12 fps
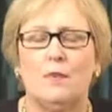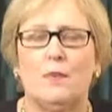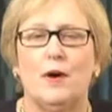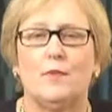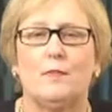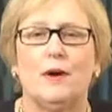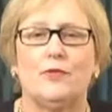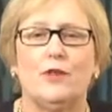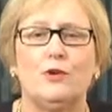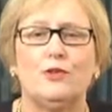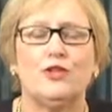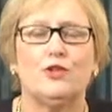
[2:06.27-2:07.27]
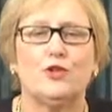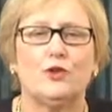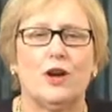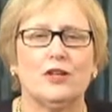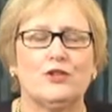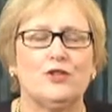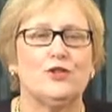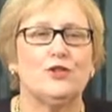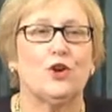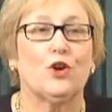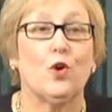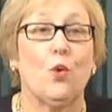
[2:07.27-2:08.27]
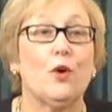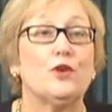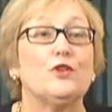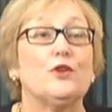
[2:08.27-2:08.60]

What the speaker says: but those instructions are going